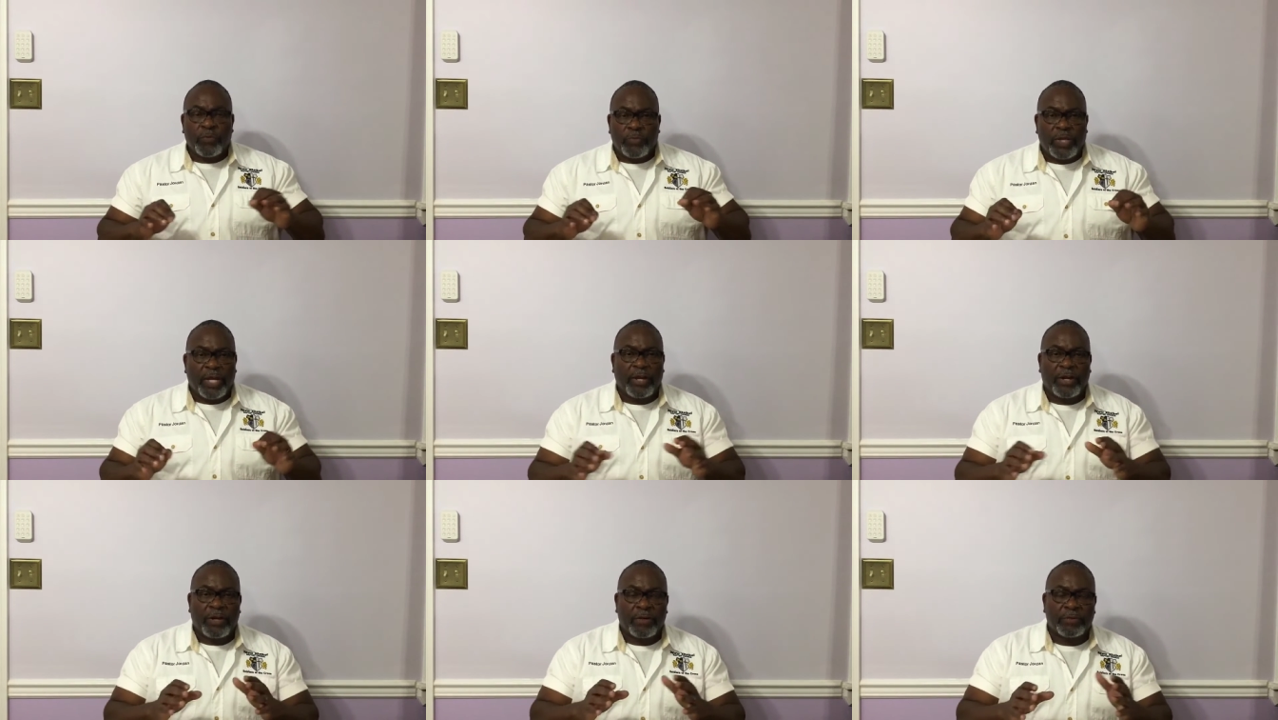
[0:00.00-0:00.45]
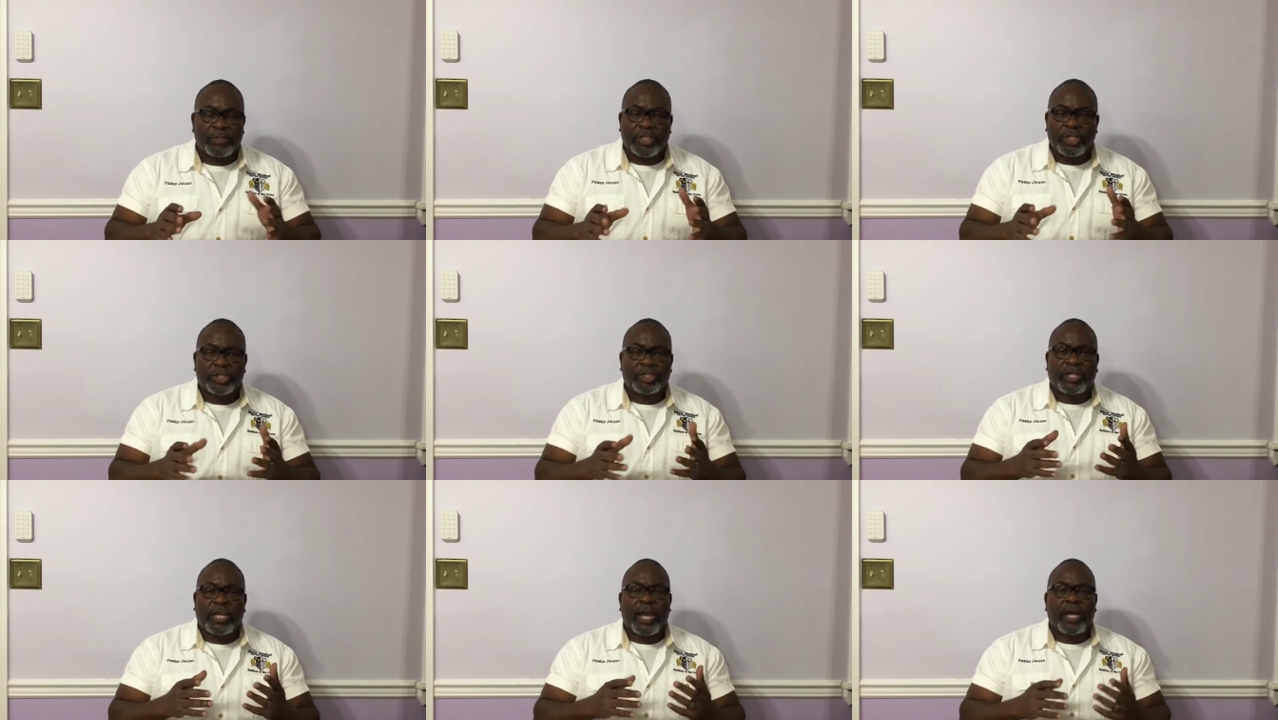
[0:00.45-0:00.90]
they're
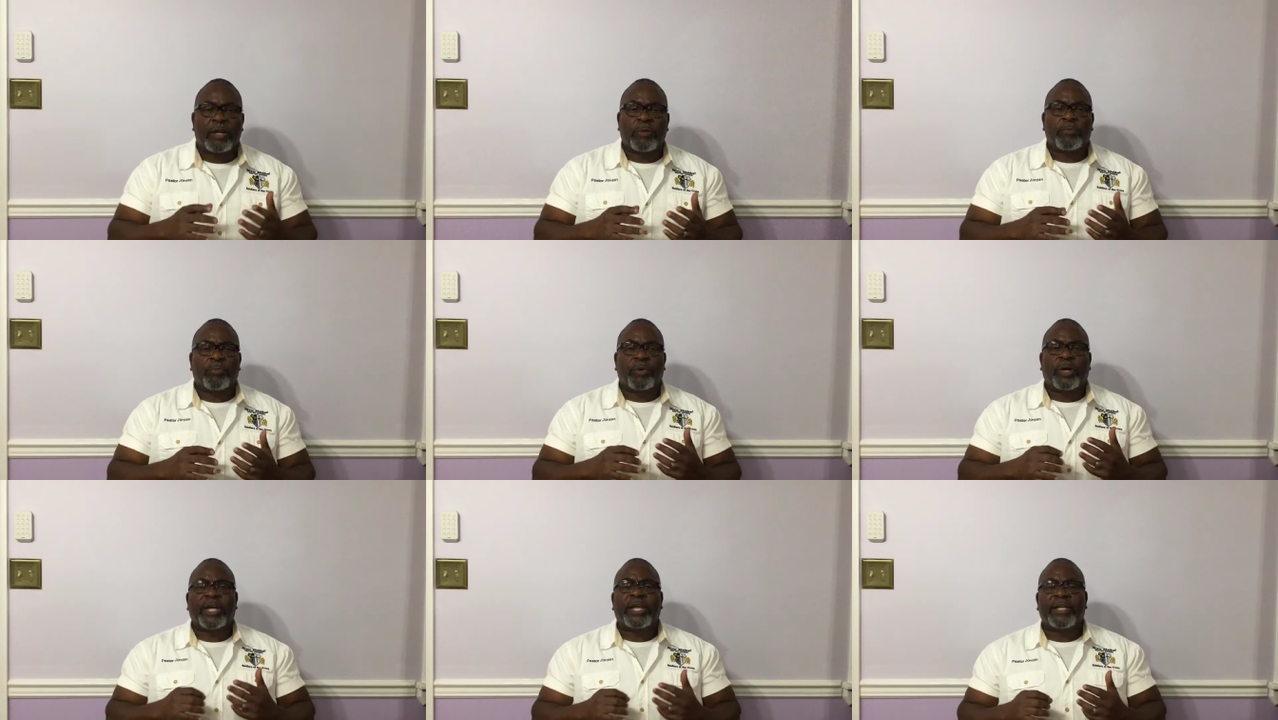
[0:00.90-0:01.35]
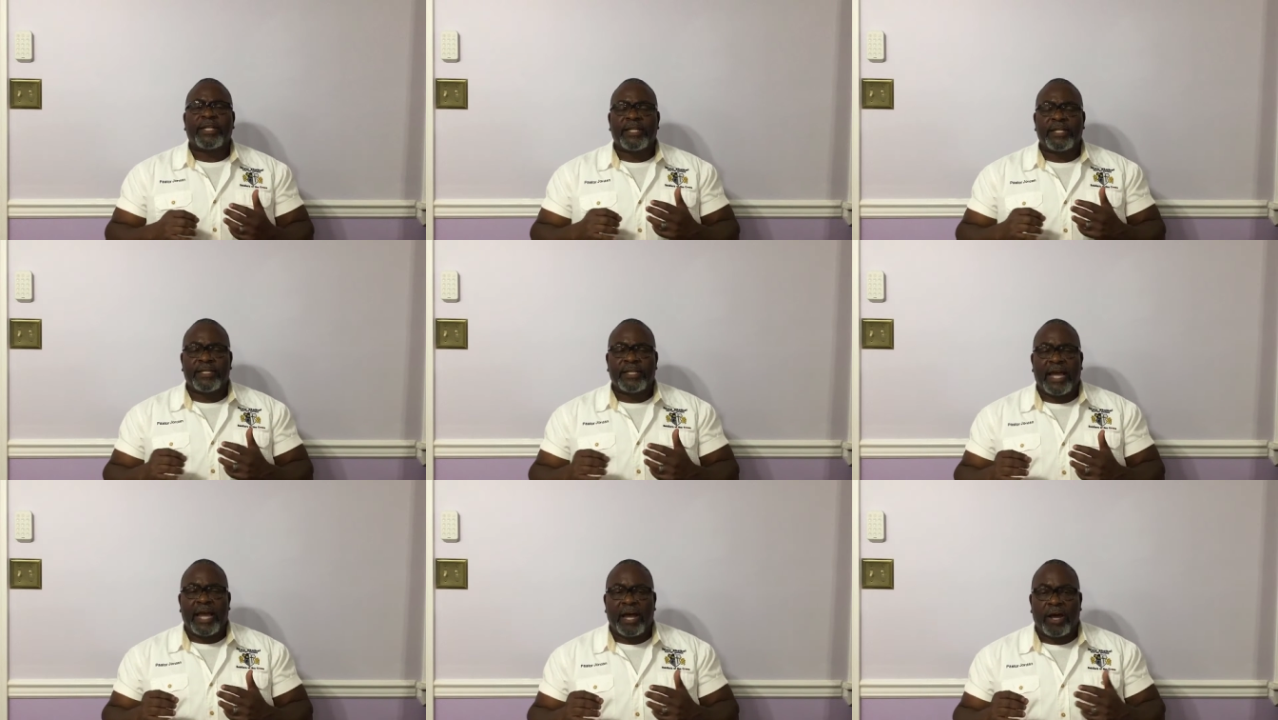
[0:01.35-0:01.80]
just kind of breaking
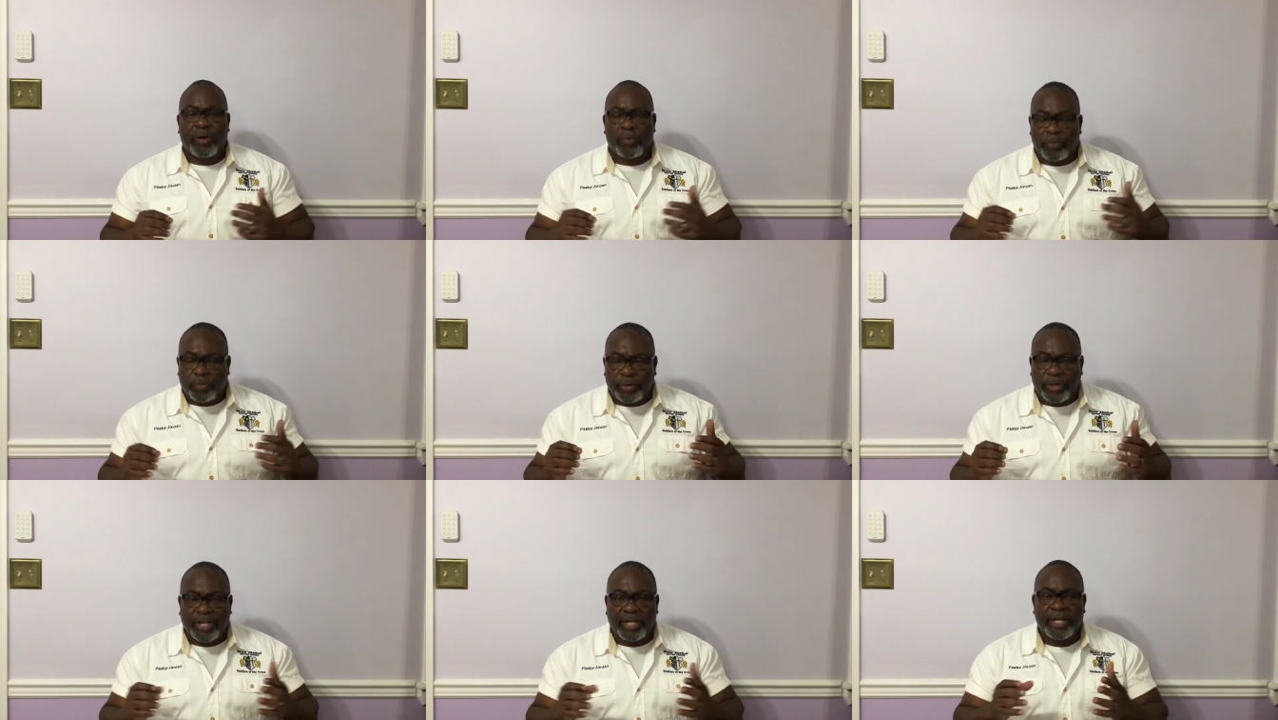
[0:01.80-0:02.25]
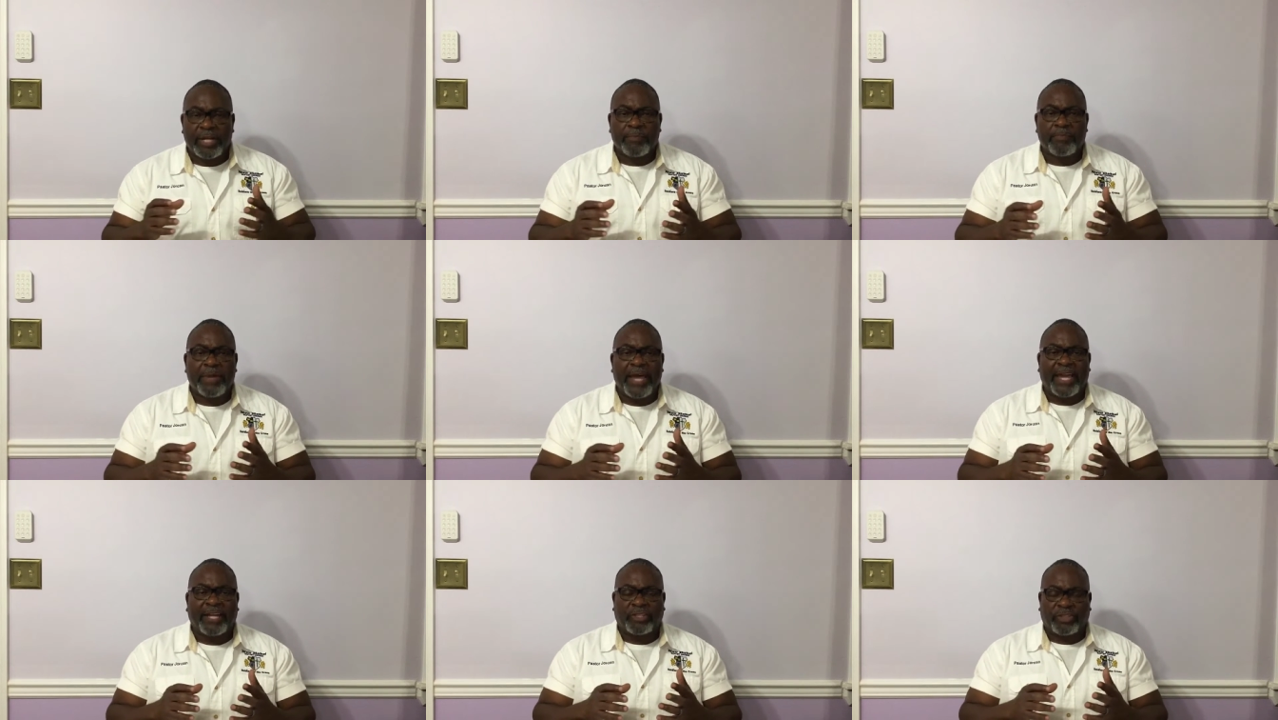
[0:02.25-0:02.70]
it down, bringing
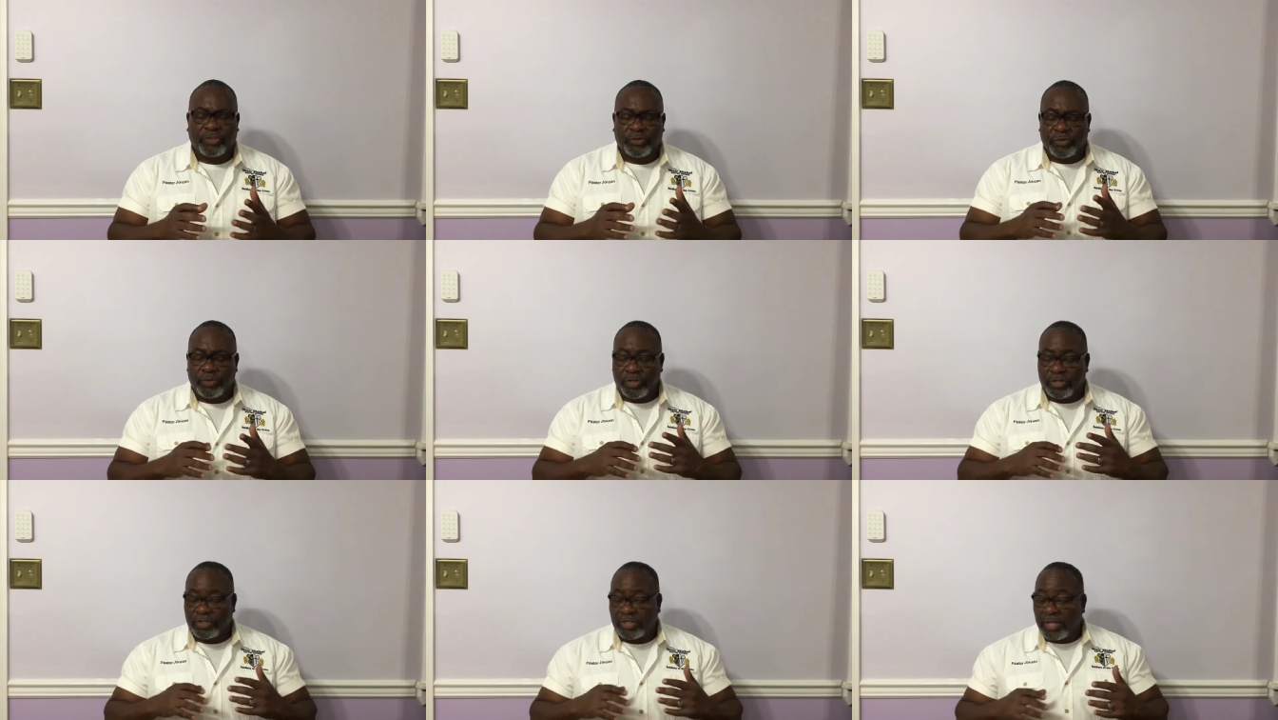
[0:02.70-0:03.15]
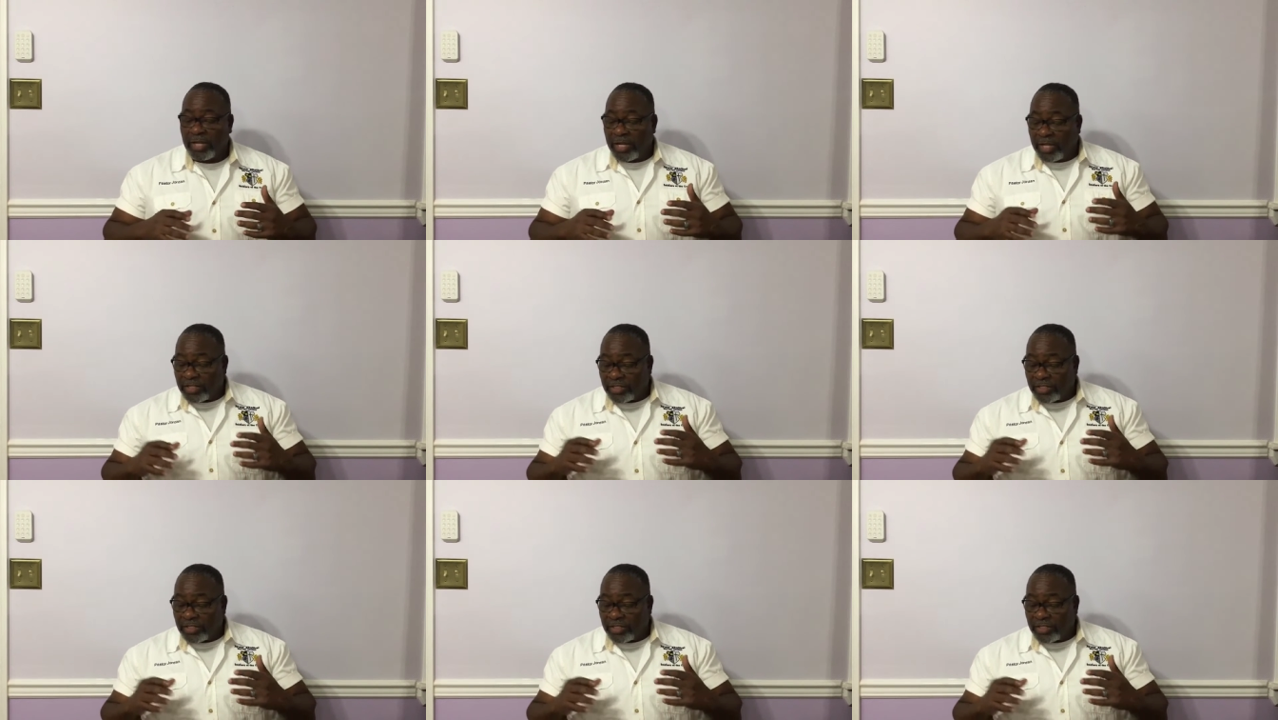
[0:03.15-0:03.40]
it back to us,